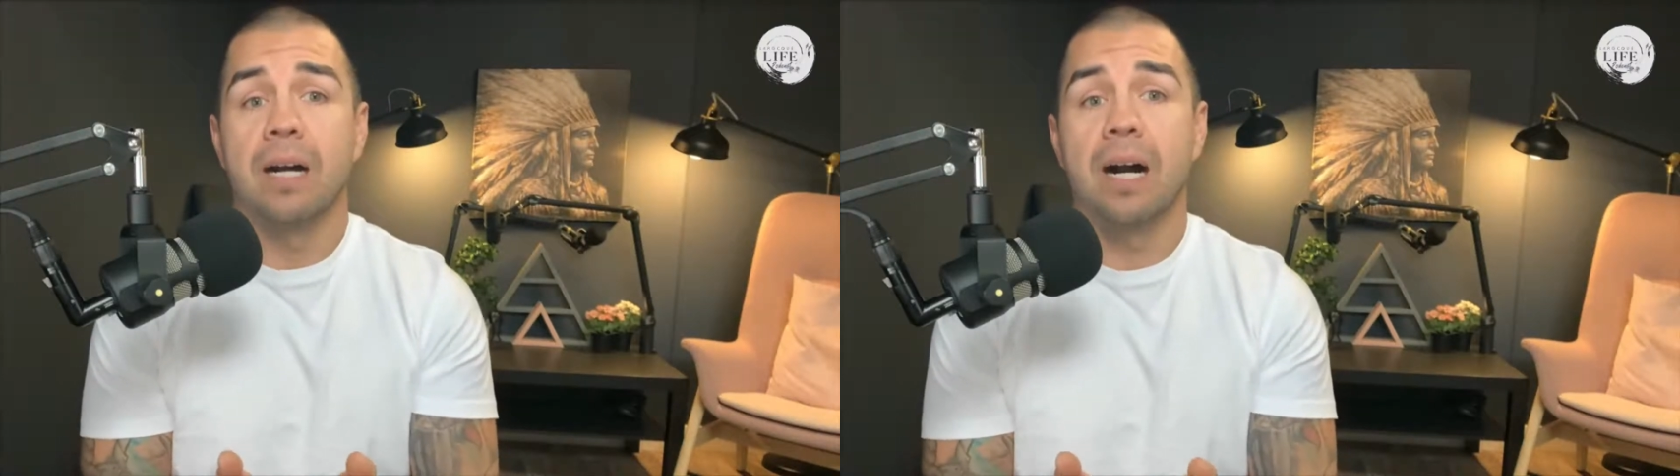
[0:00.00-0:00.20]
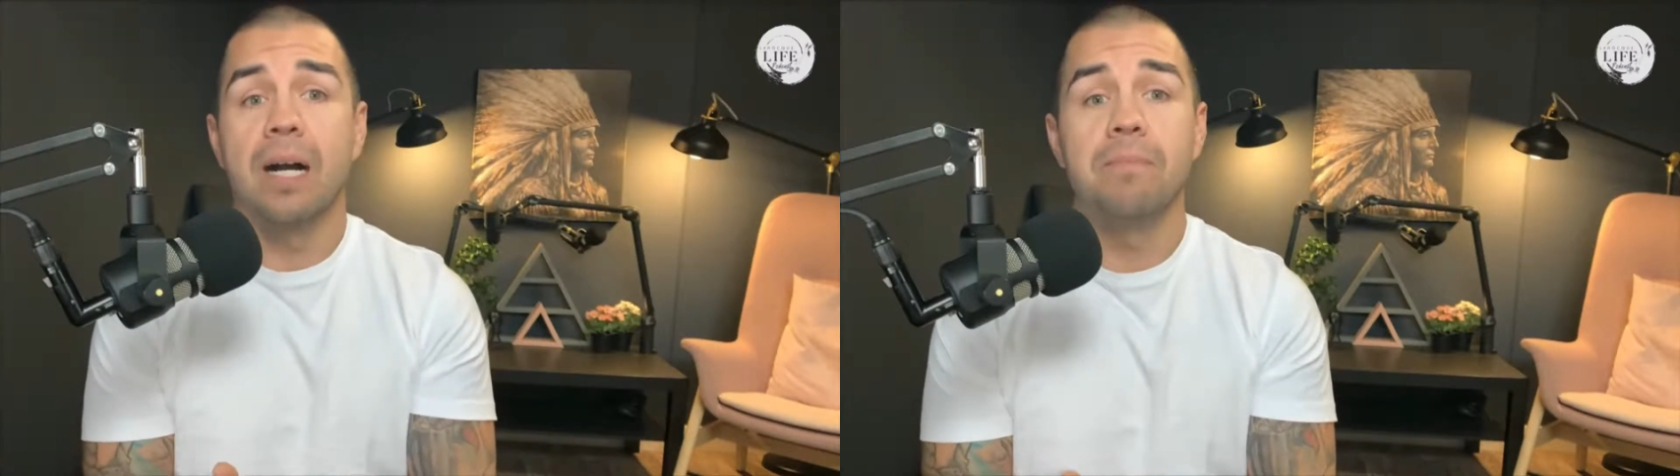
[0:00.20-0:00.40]

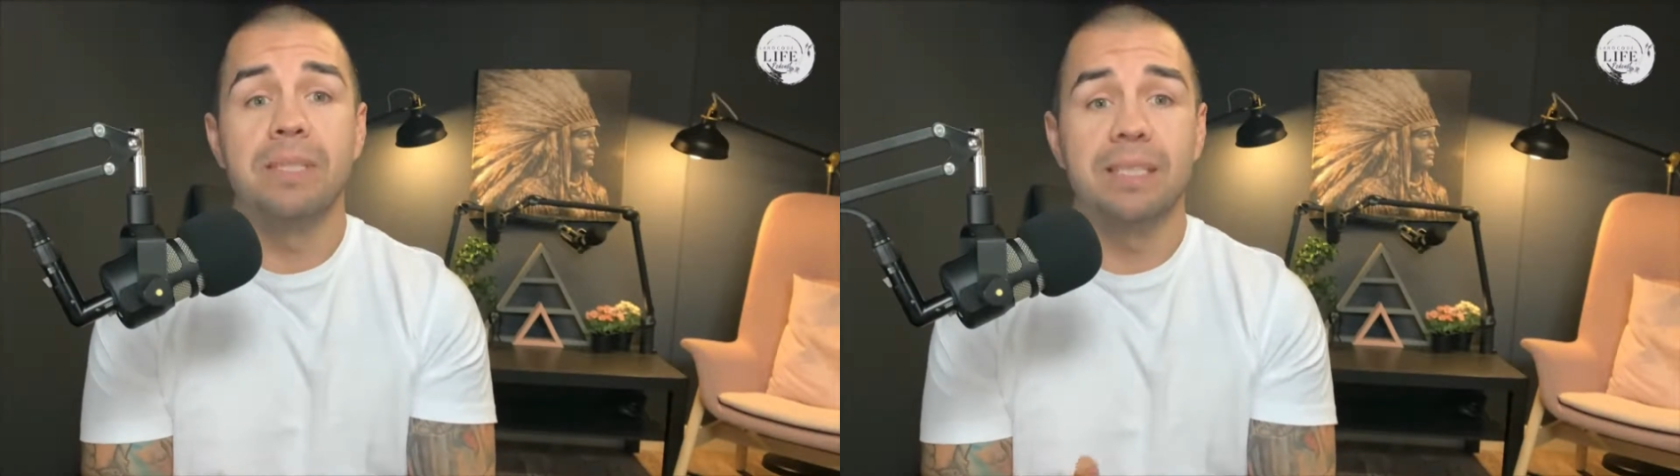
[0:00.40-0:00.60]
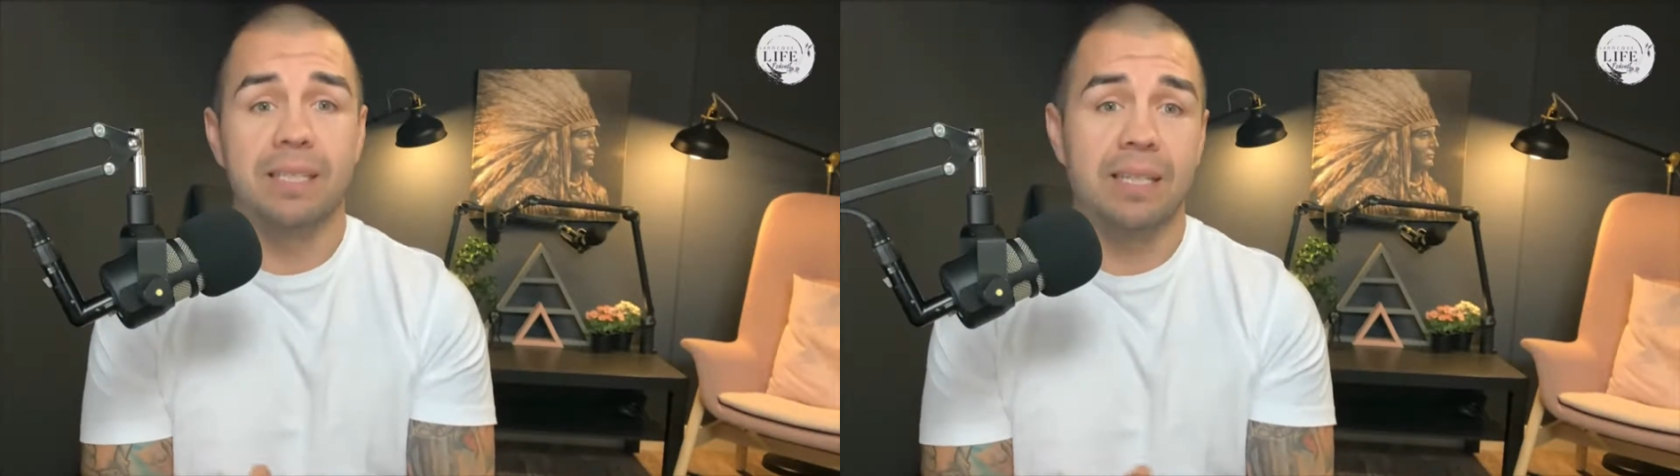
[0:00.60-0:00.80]
I'm
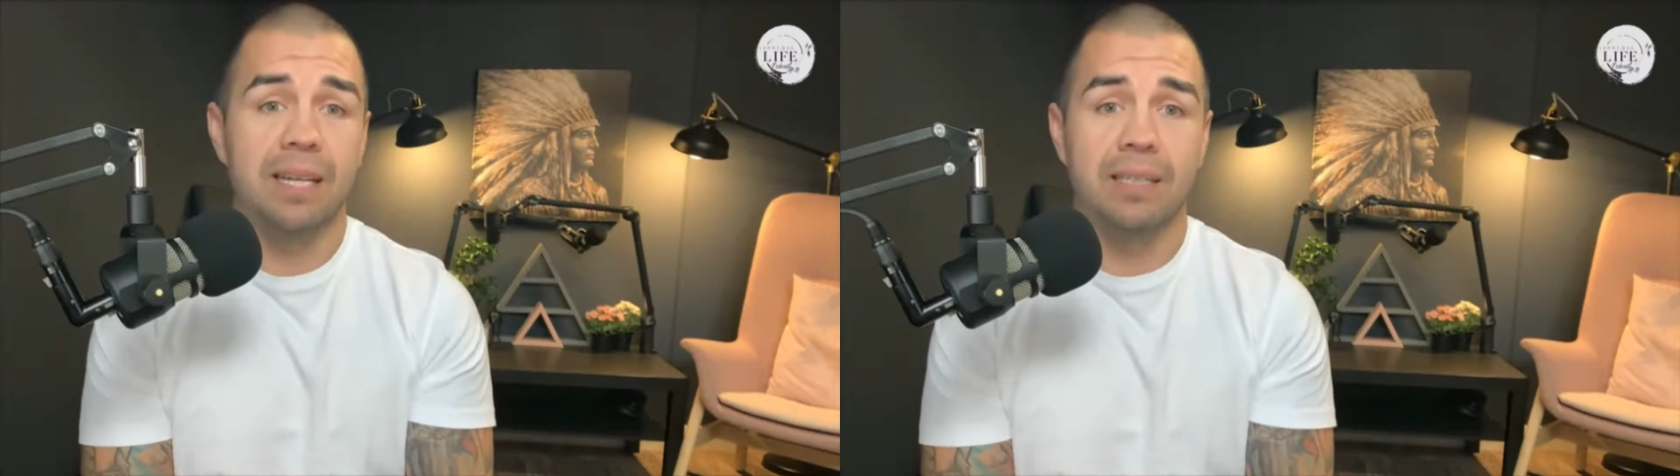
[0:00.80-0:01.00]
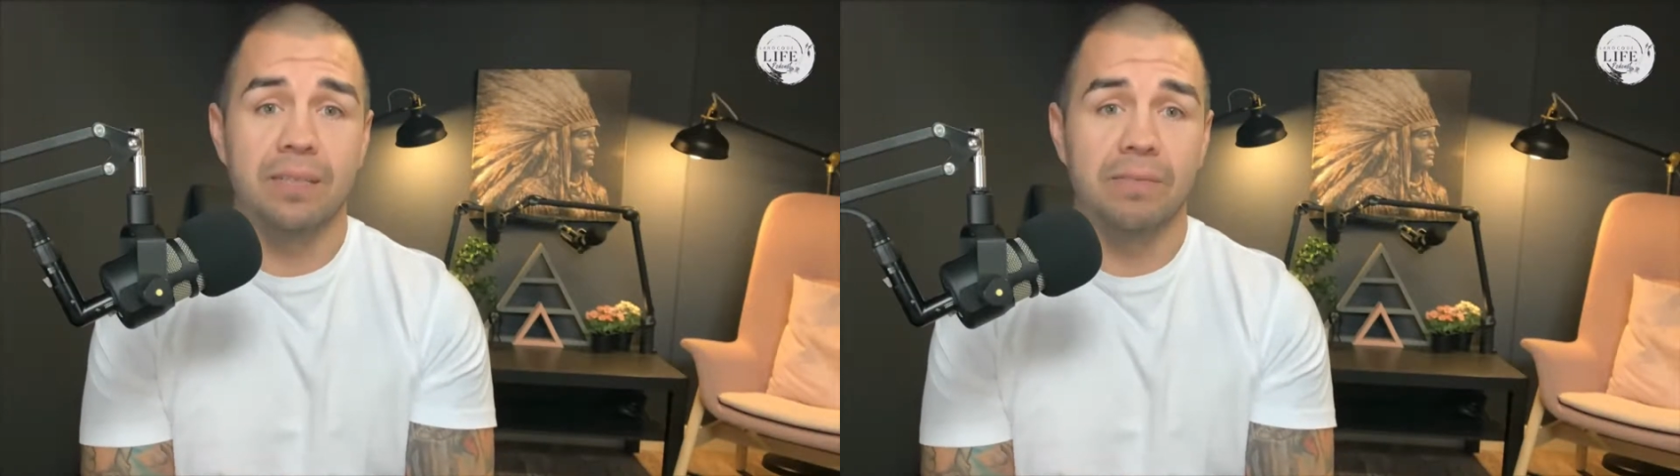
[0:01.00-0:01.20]

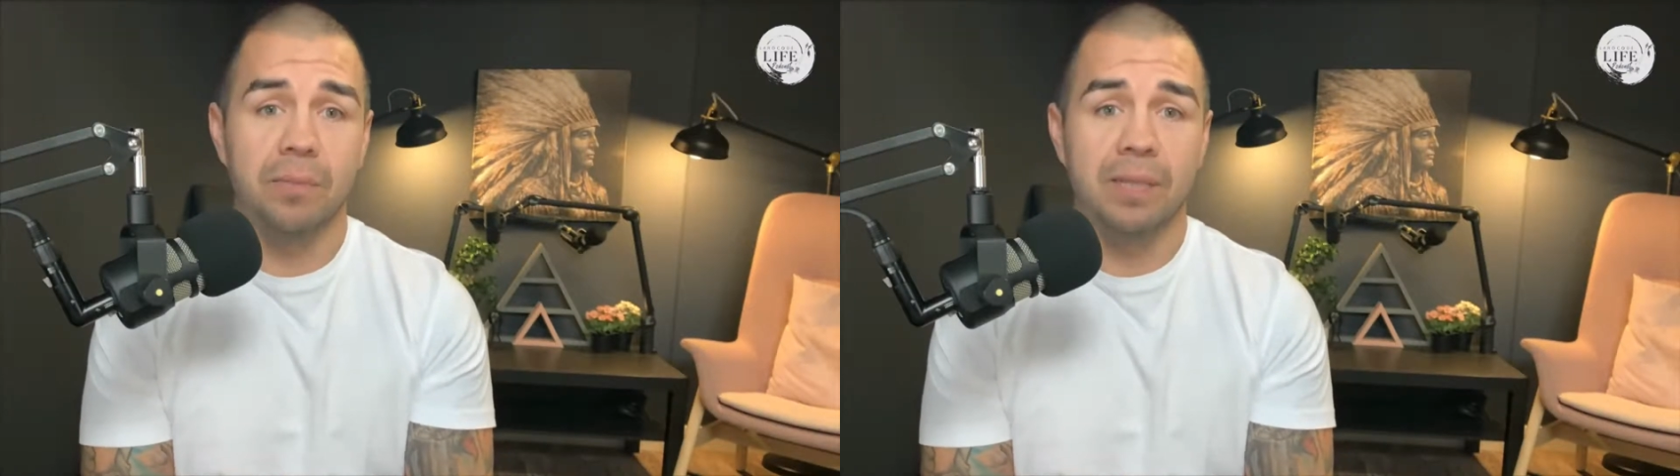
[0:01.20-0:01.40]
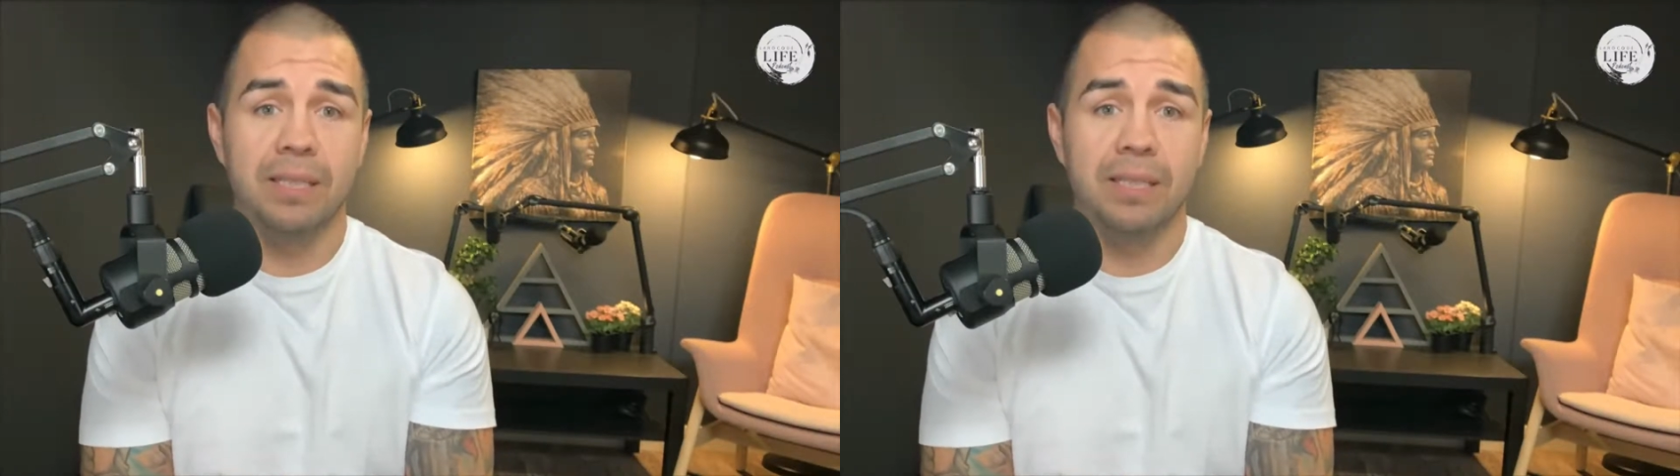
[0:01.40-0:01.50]
disconnected from